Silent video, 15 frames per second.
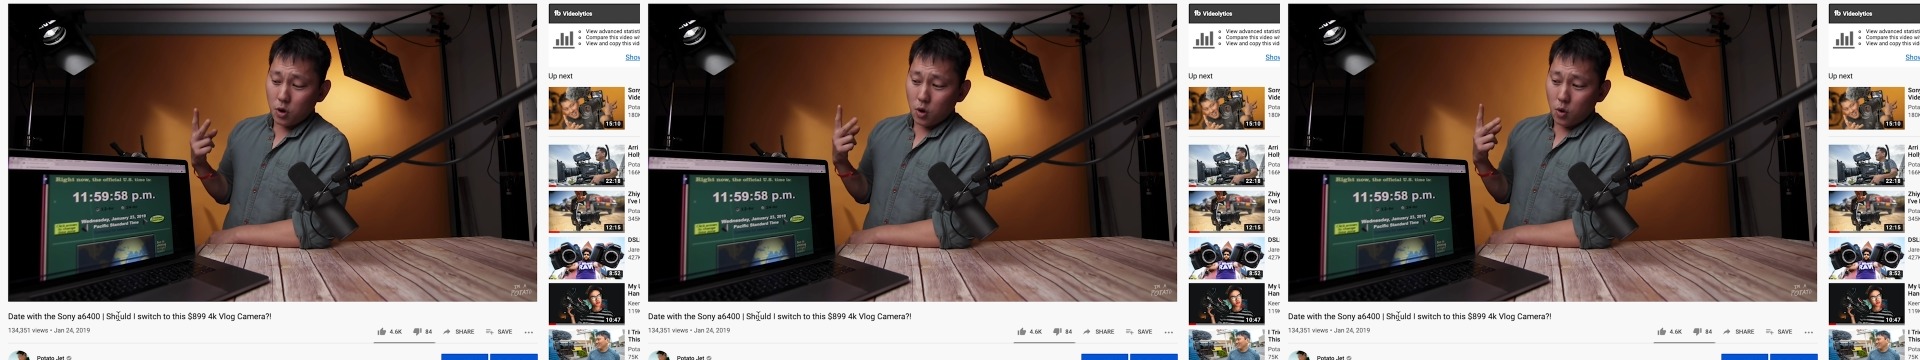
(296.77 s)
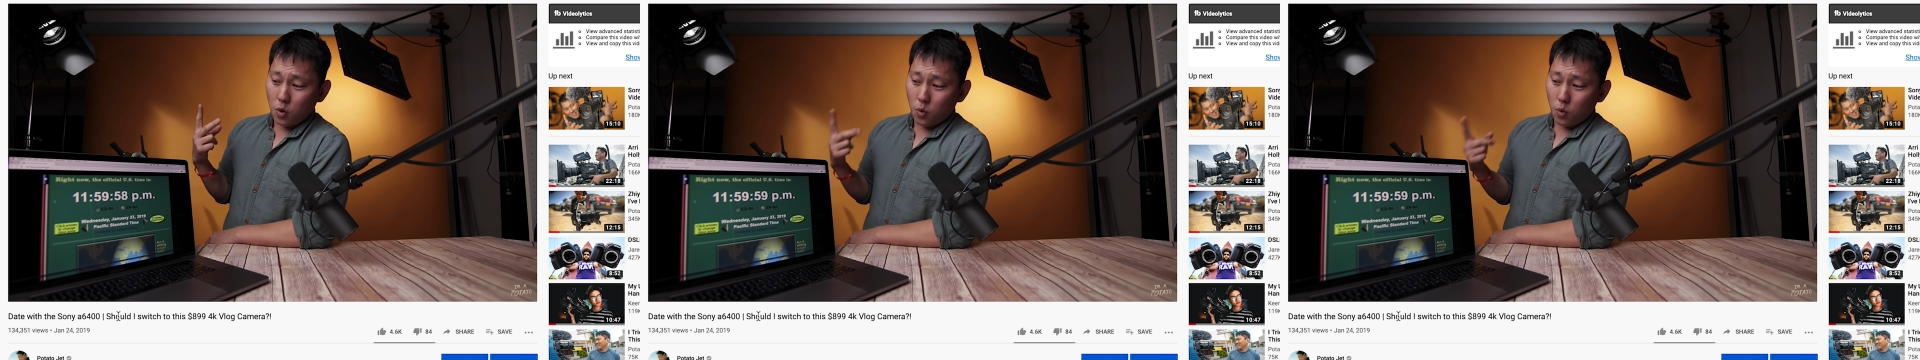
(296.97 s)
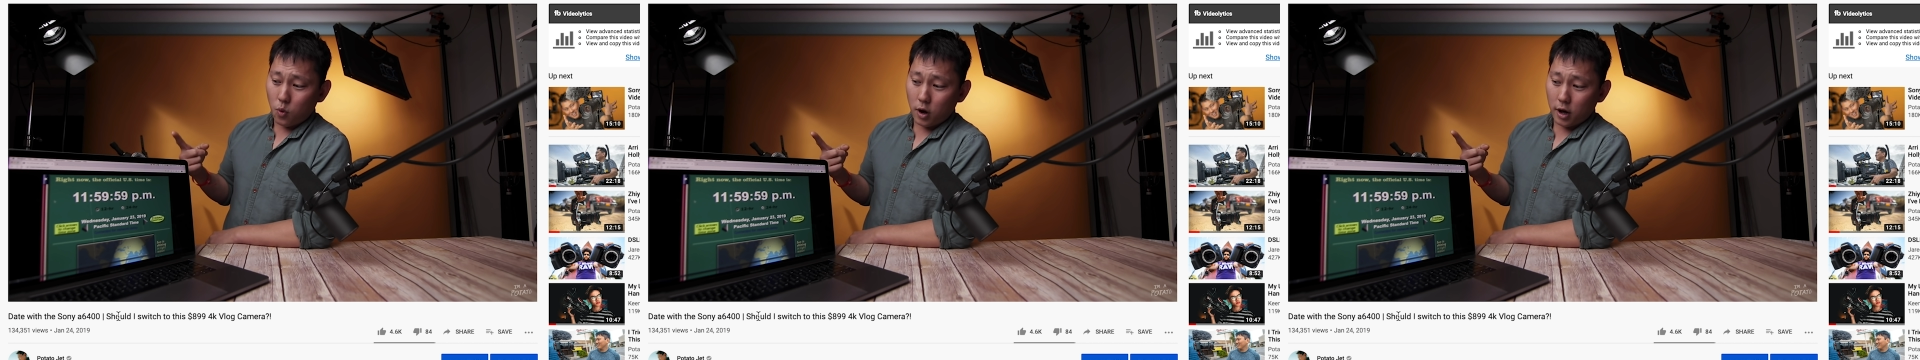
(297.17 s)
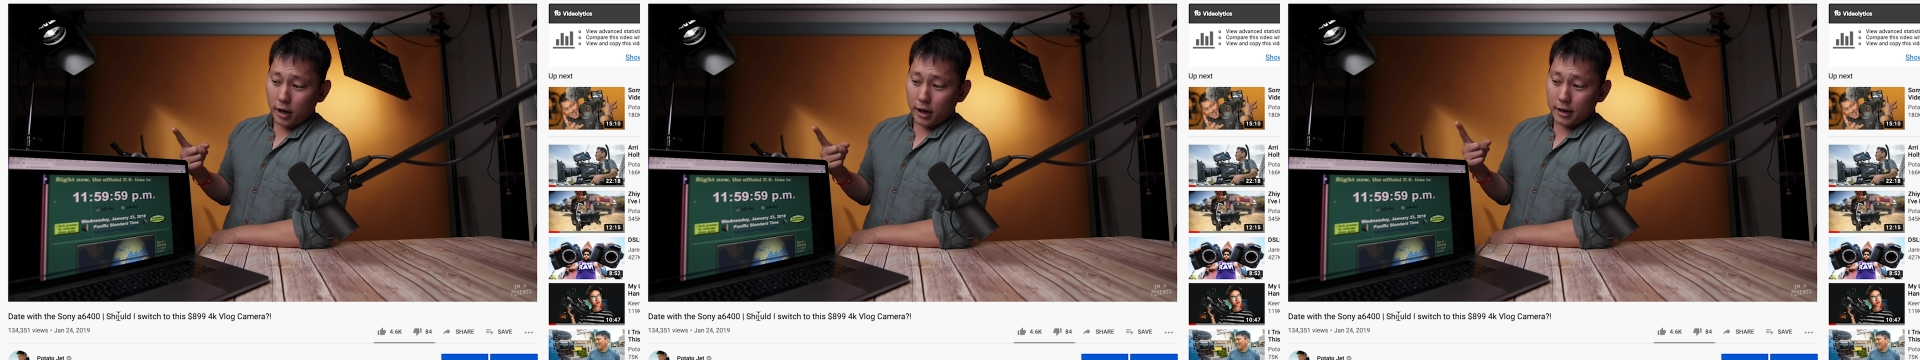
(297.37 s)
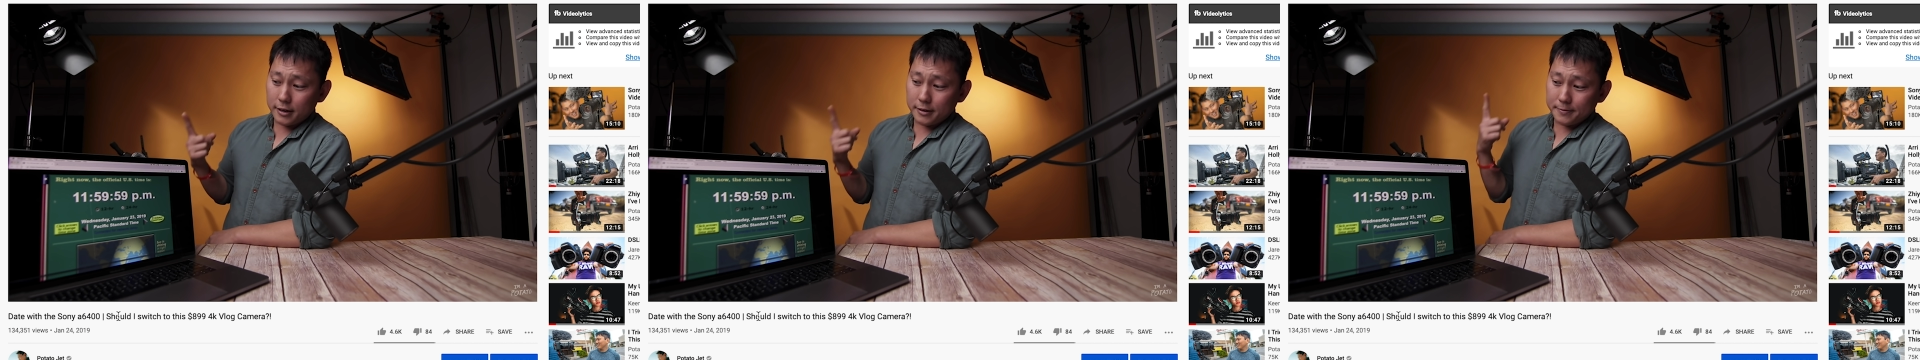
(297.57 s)
when I
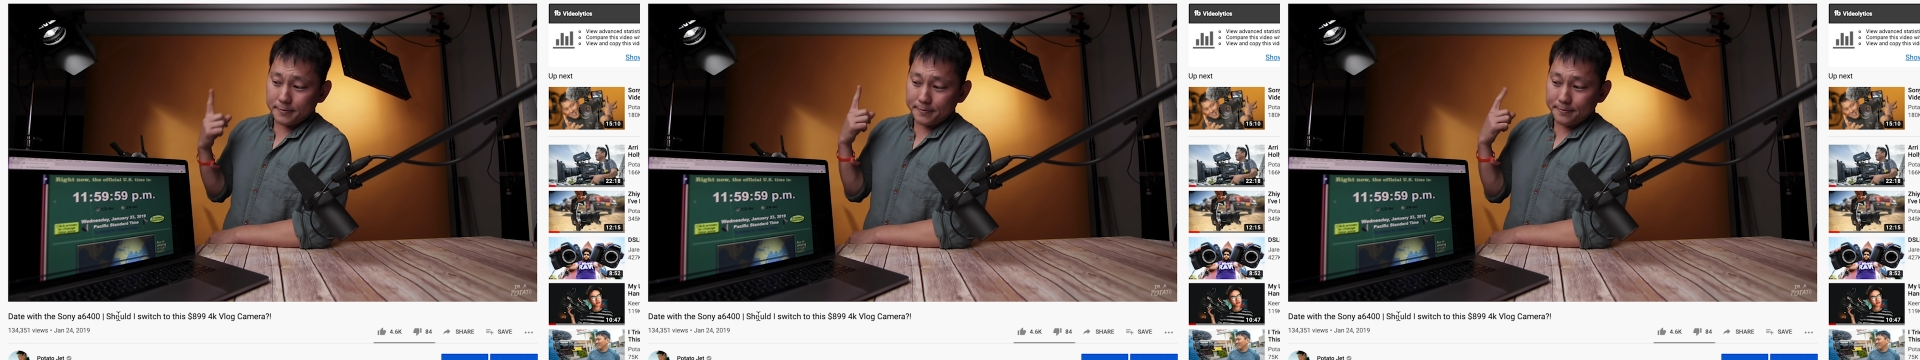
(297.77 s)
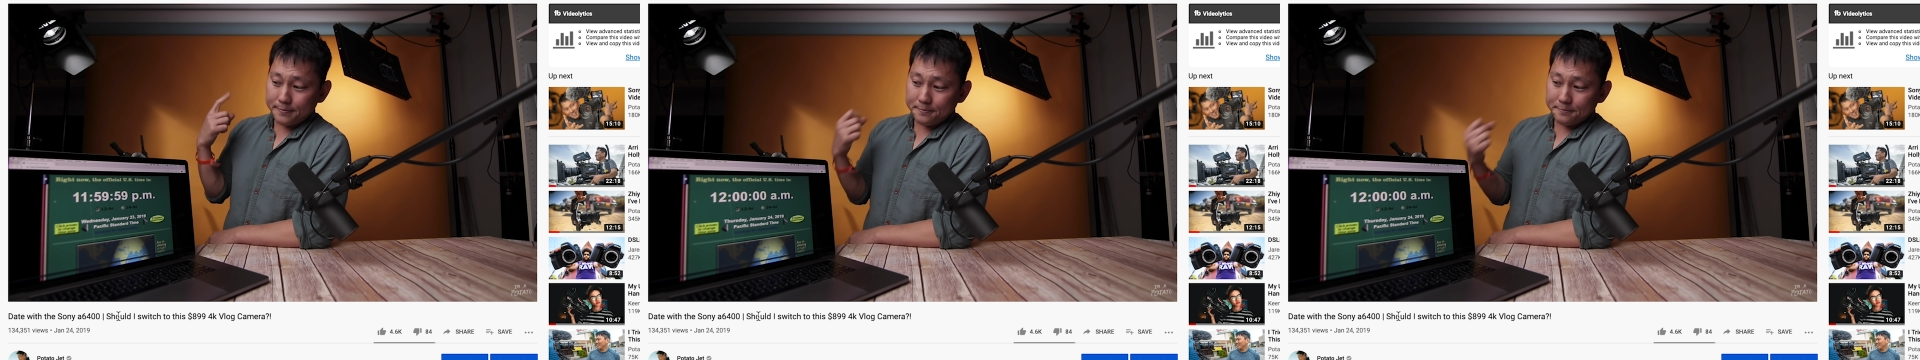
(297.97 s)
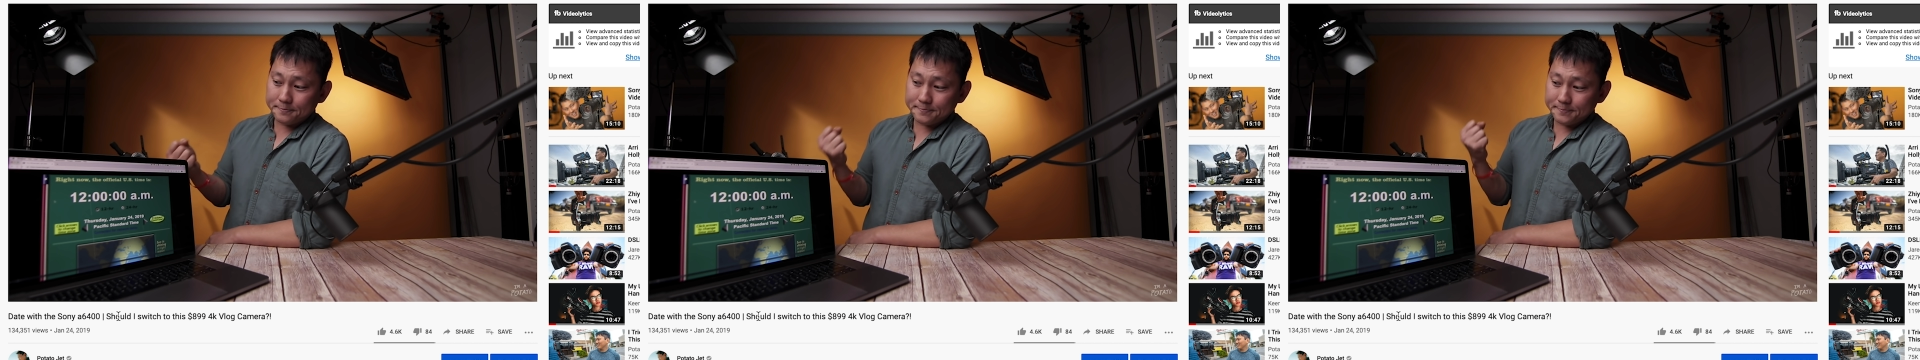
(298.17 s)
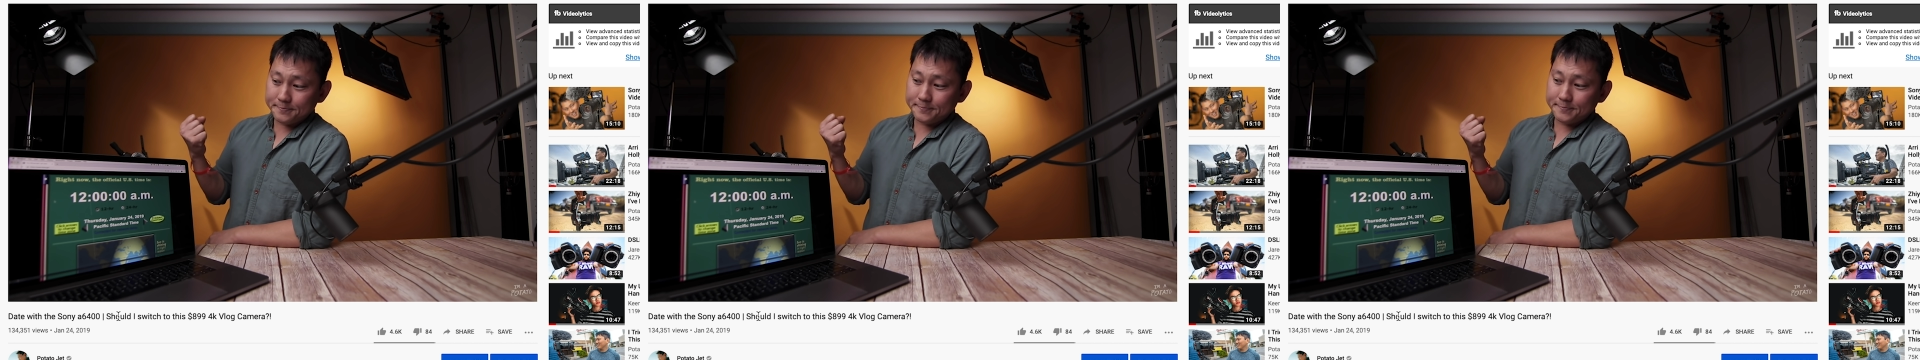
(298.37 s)
turned uh, 30.